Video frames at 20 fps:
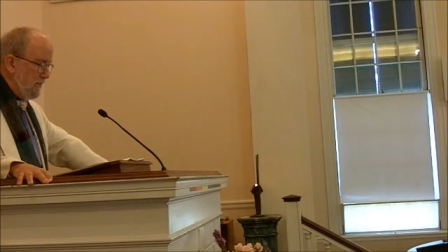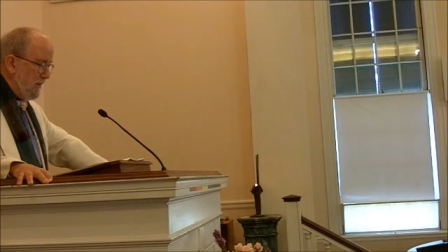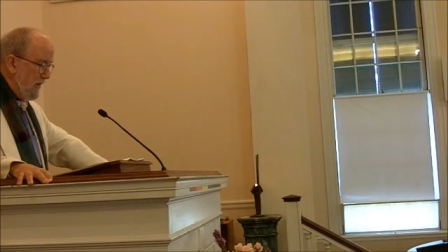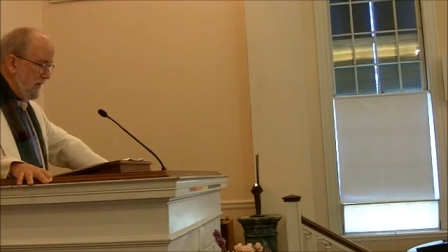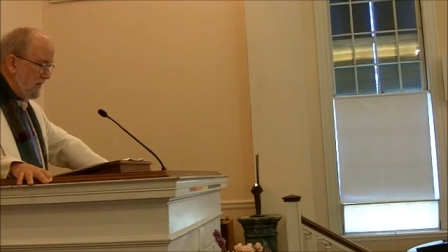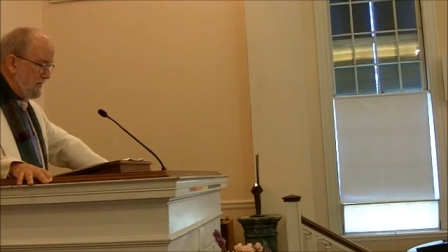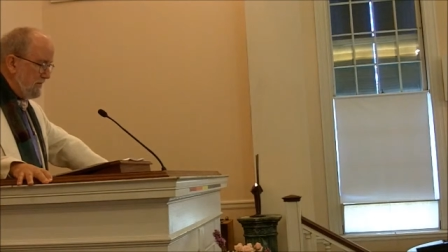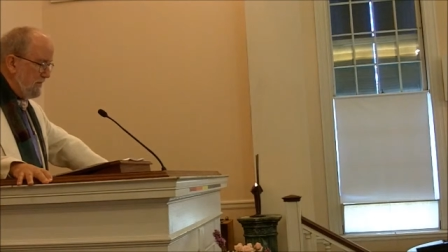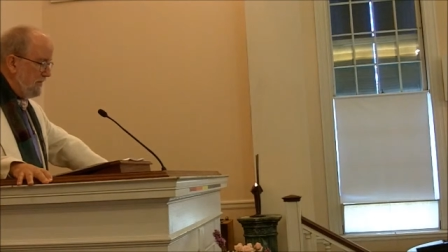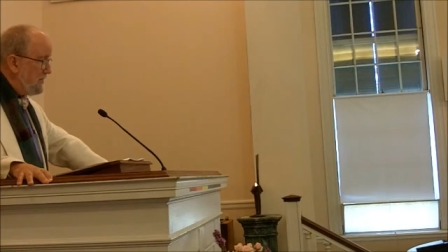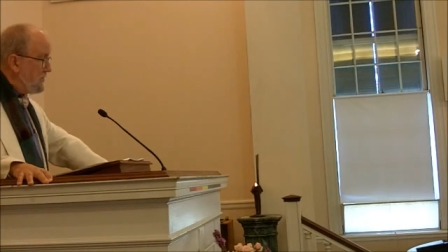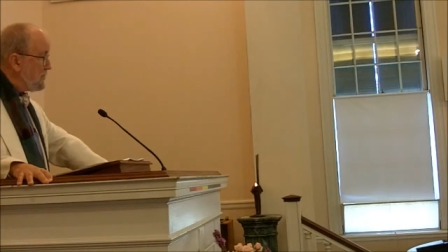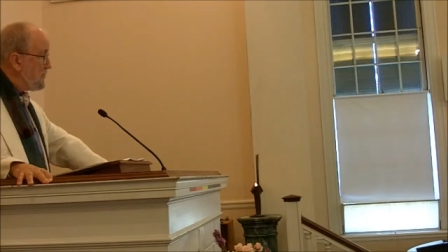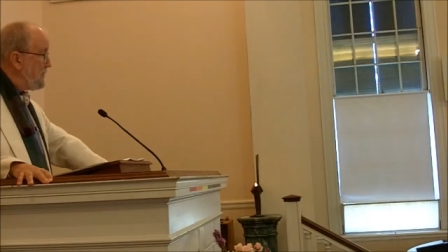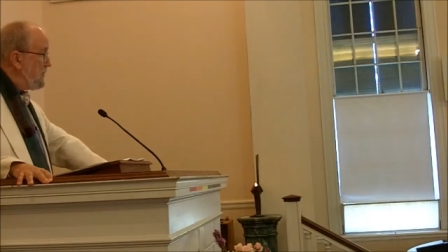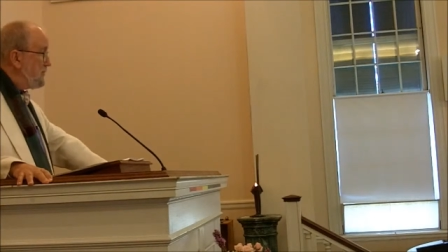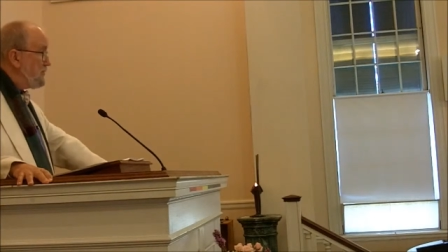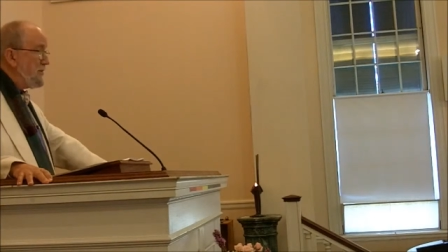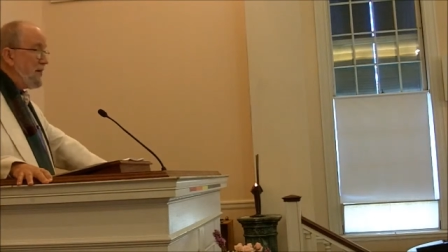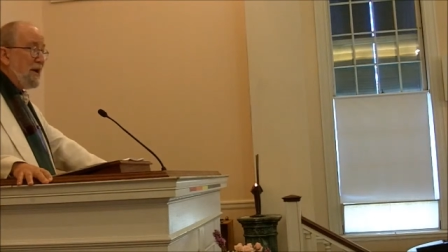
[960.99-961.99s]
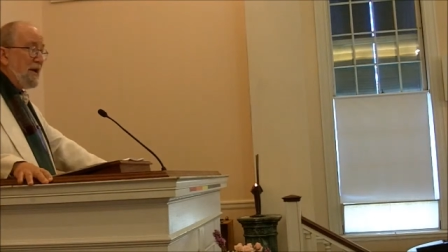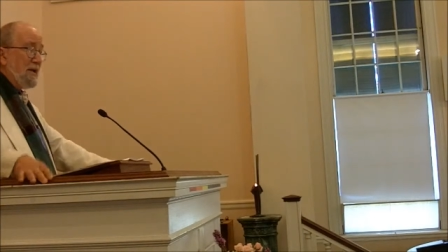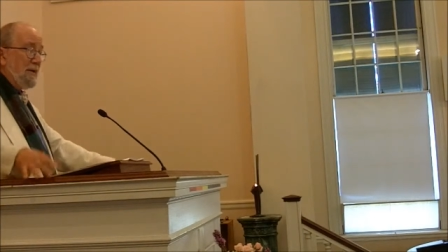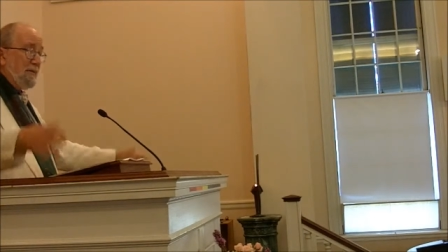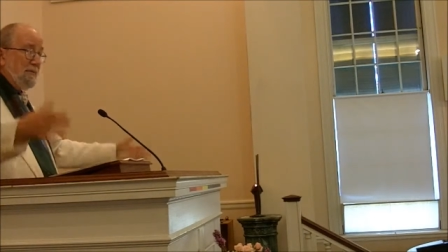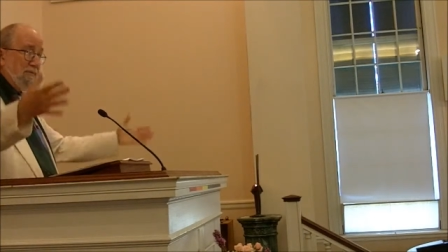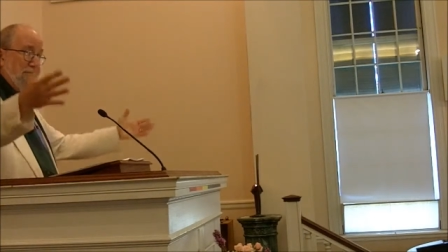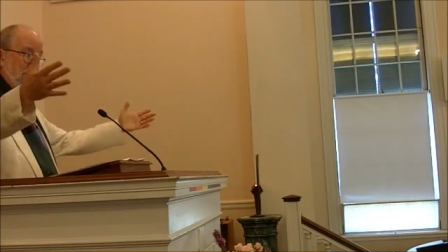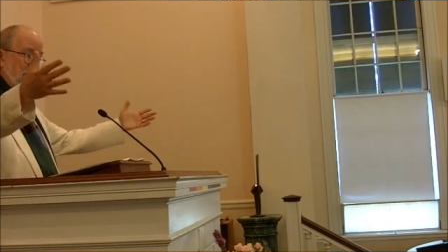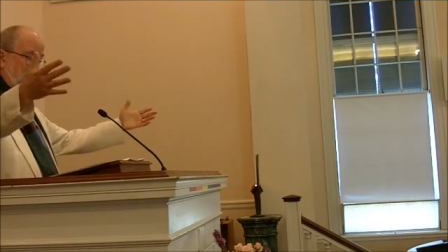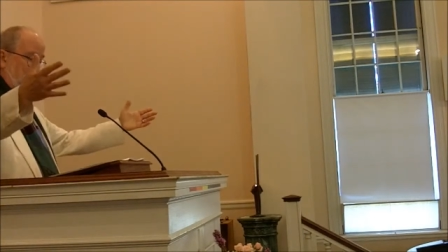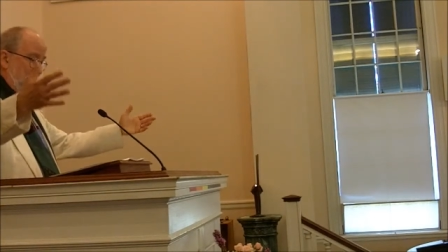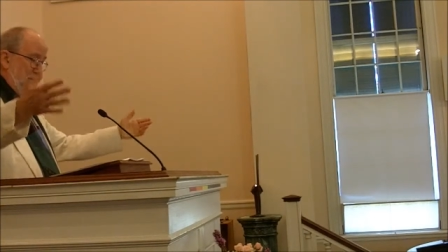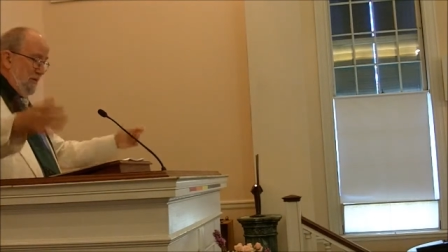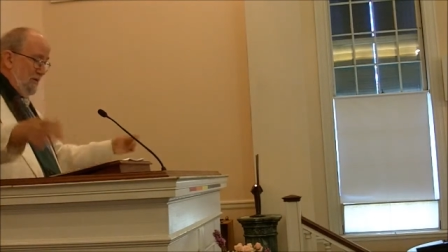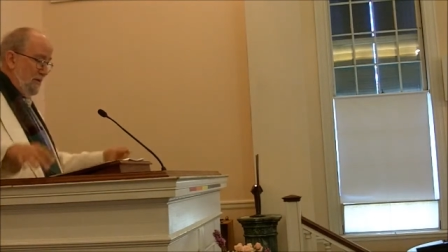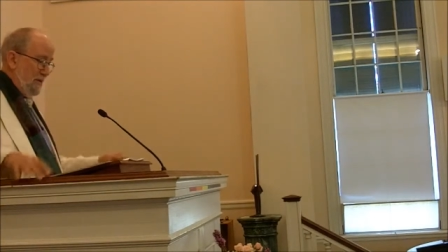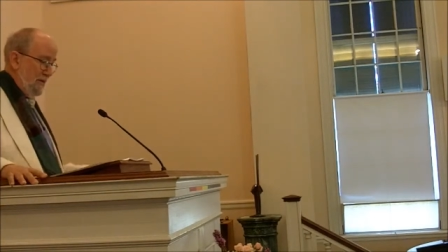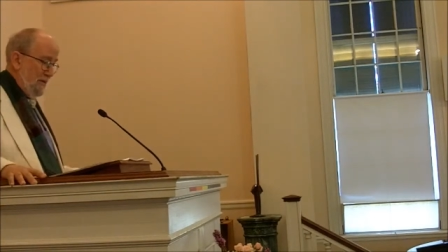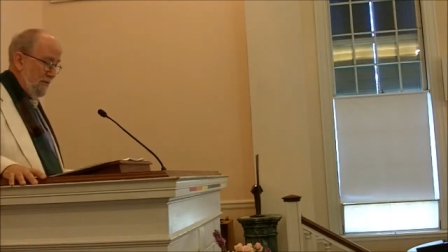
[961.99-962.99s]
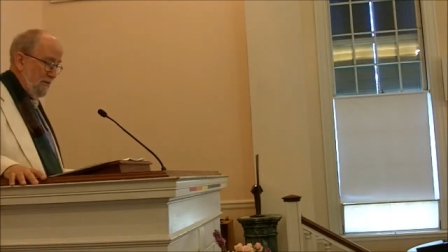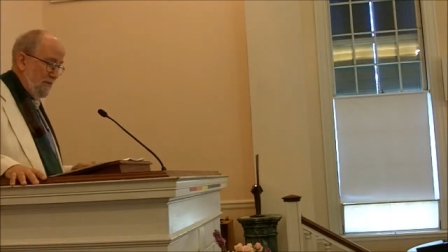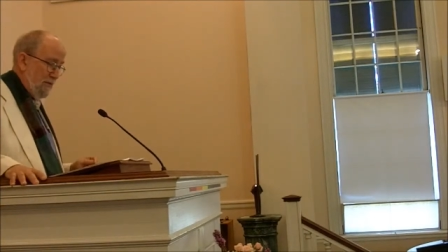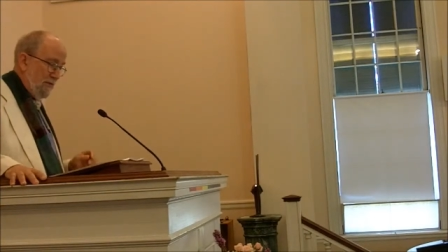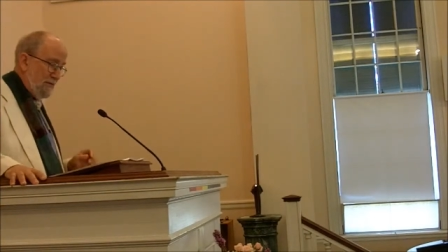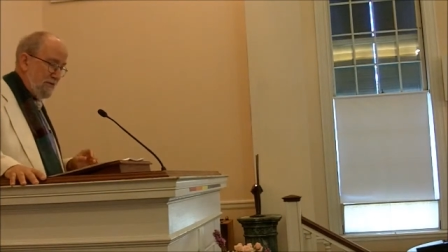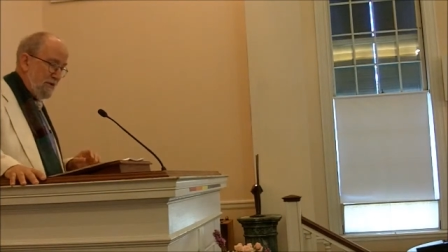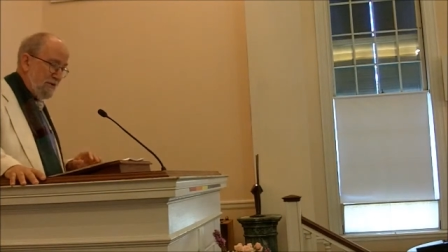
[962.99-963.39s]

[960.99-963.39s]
impacts the history of chattel, for